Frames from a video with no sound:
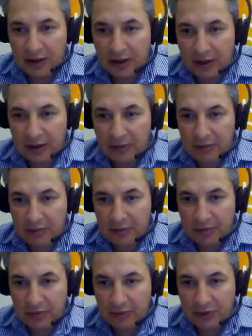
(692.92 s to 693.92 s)

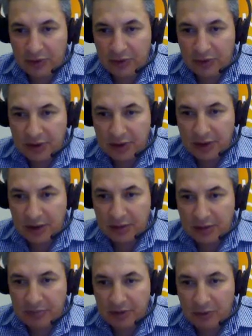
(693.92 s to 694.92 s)
Trish,
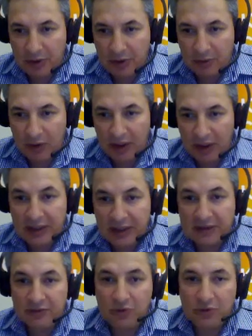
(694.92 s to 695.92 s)
can it be one way?
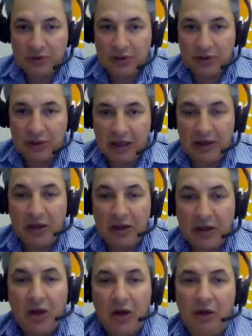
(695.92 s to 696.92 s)
Yes, of course. And
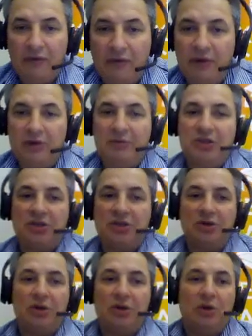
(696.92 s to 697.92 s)
I forgot to
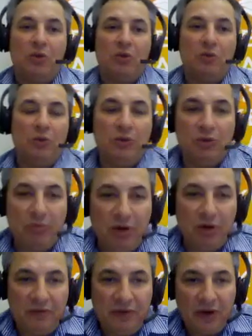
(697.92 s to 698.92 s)
mention, with
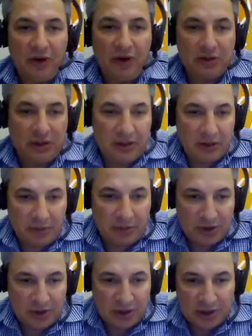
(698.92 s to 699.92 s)
remote files, I think I
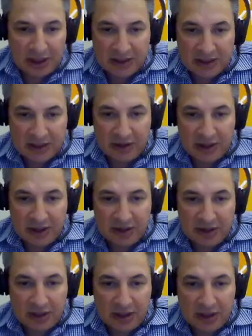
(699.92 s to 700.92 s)
mentioned in the next slide
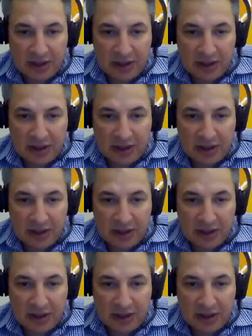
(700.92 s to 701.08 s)
actually.